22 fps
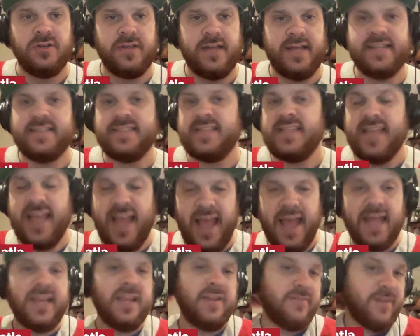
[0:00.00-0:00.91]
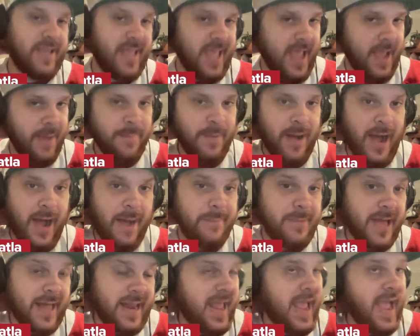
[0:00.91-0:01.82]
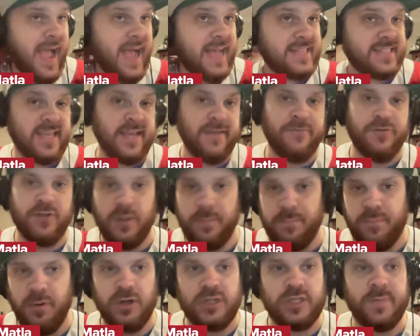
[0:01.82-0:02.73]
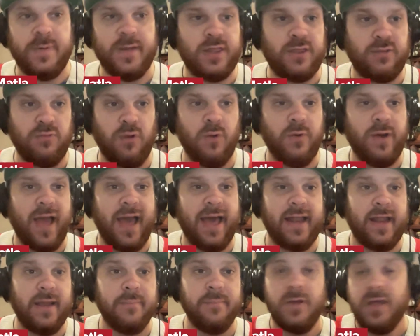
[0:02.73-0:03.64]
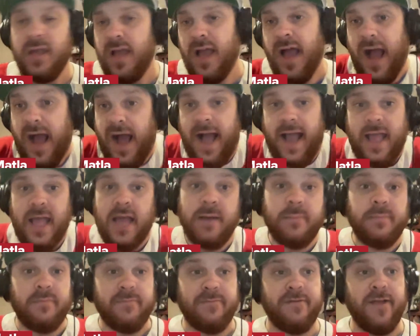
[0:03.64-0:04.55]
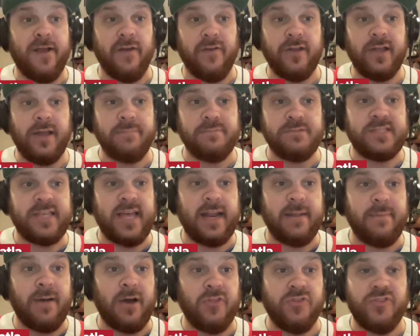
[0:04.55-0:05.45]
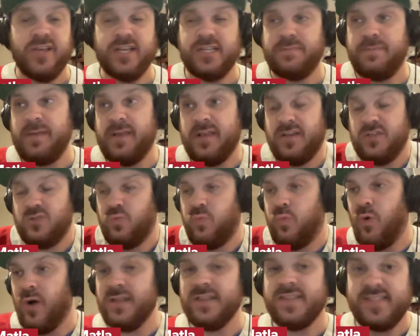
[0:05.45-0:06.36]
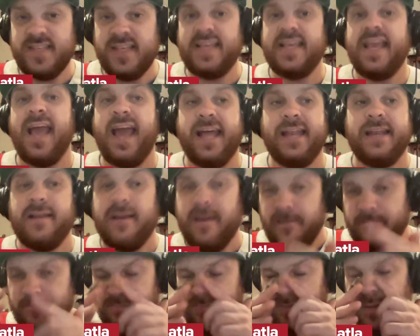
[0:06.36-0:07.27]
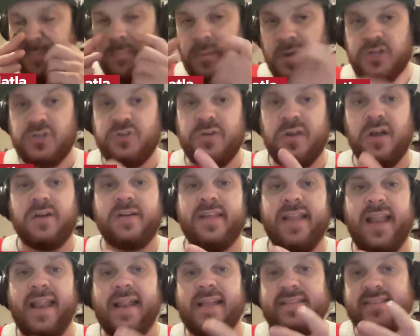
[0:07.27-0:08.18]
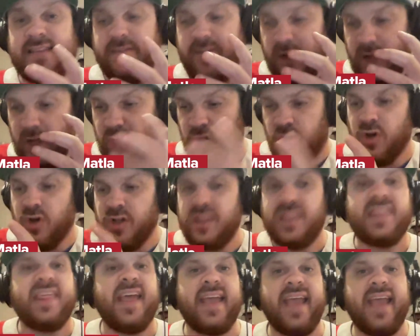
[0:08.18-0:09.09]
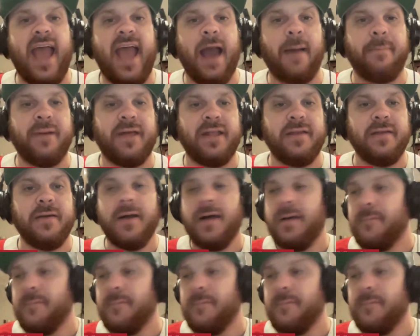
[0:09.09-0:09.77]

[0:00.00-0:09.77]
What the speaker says: It's the end of a game. I'm not asking for the book to be thrown at him. I am very upset about this because once again, the Montreal Canadiens have a good thing happen.